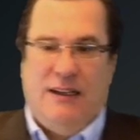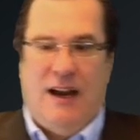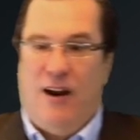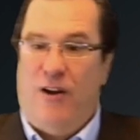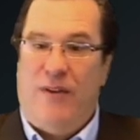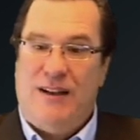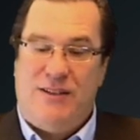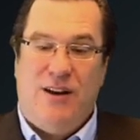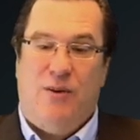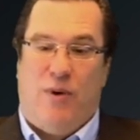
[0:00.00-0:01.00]
And all that's
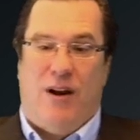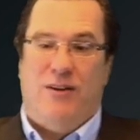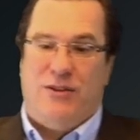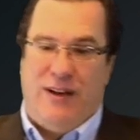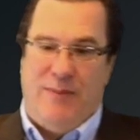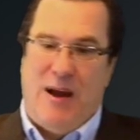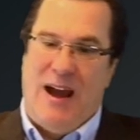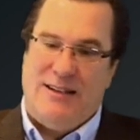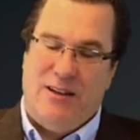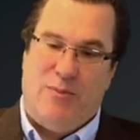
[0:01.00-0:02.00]
done wirelessly
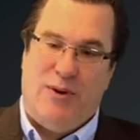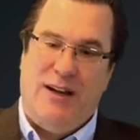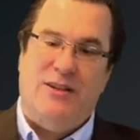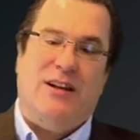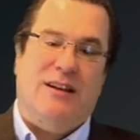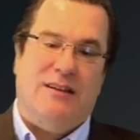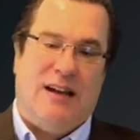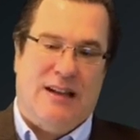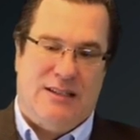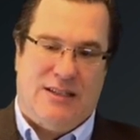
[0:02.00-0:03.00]
back to the bridge
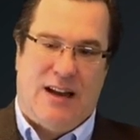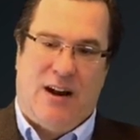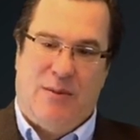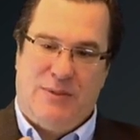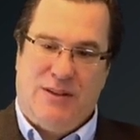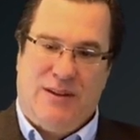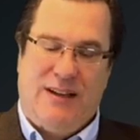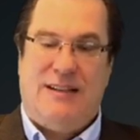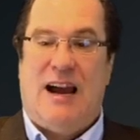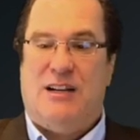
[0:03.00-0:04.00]
and sent up to
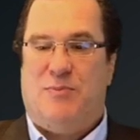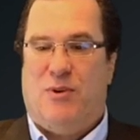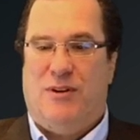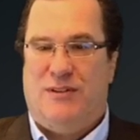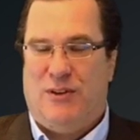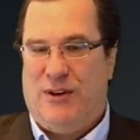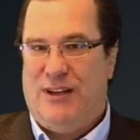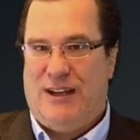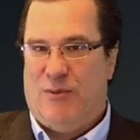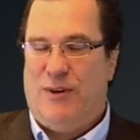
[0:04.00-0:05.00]
the dashboard so you
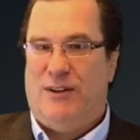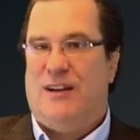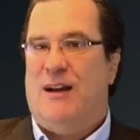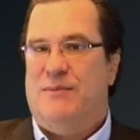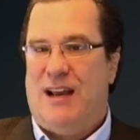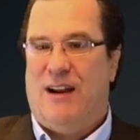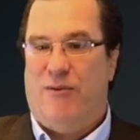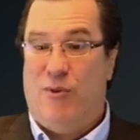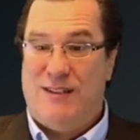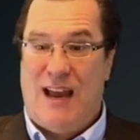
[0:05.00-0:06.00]
can get real-time data
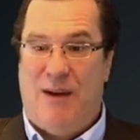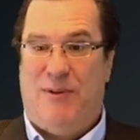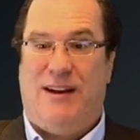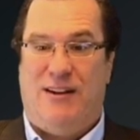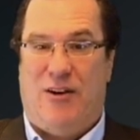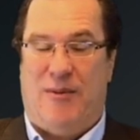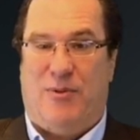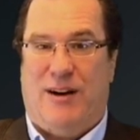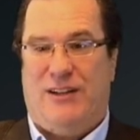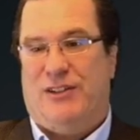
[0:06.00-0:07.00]
of what's happening in your
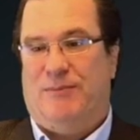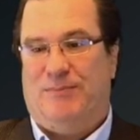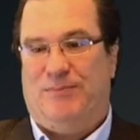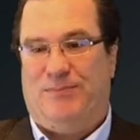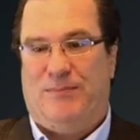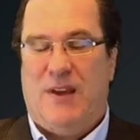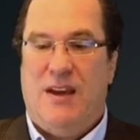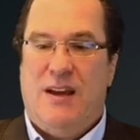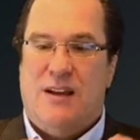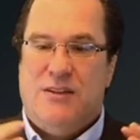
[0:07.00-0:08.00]
operation.
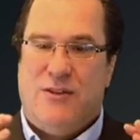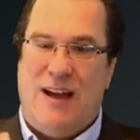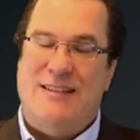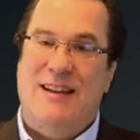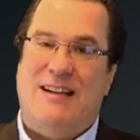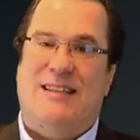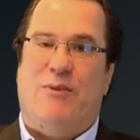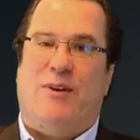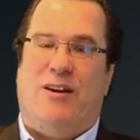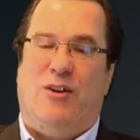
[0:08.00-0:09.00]
So that's the next thing
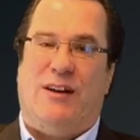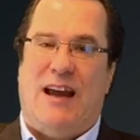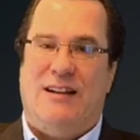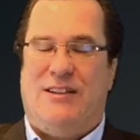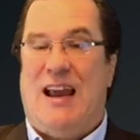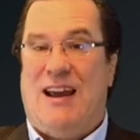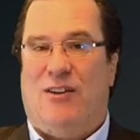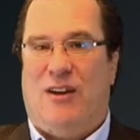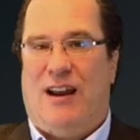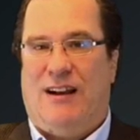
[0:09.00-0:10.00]
we're going to look at is the
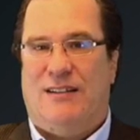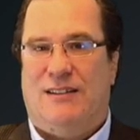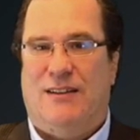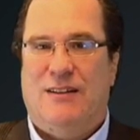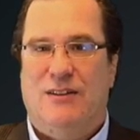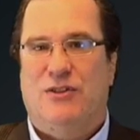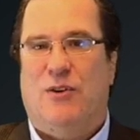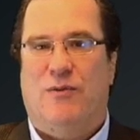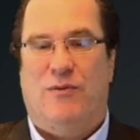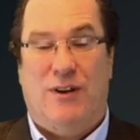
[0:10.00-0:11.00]
analytics.
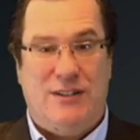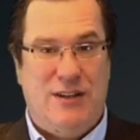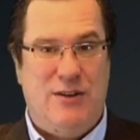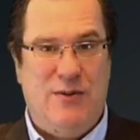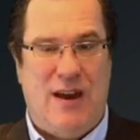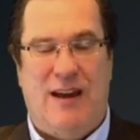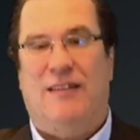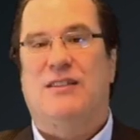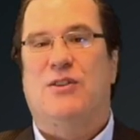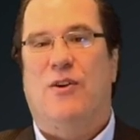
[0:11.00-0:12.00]
So for us to do that,
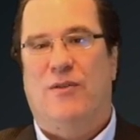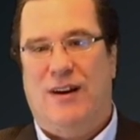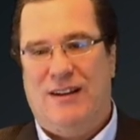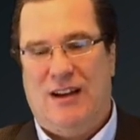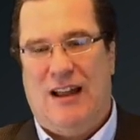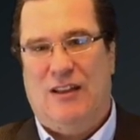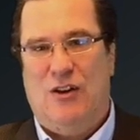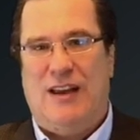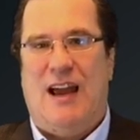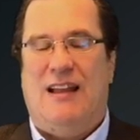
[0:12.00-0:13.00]
let's go over and
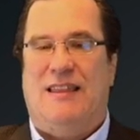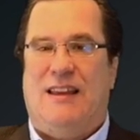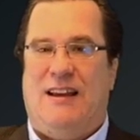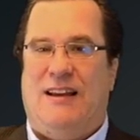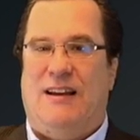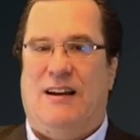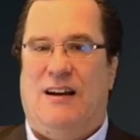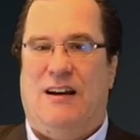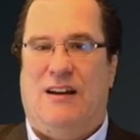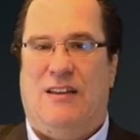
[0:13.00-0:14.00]
look at the
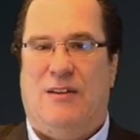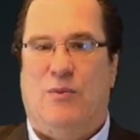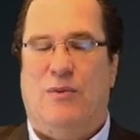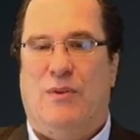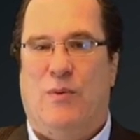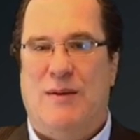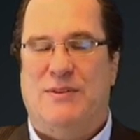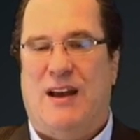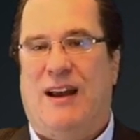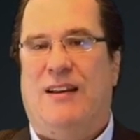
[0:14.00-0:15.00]

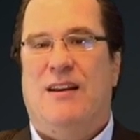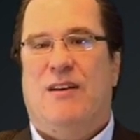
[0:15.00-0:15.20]
website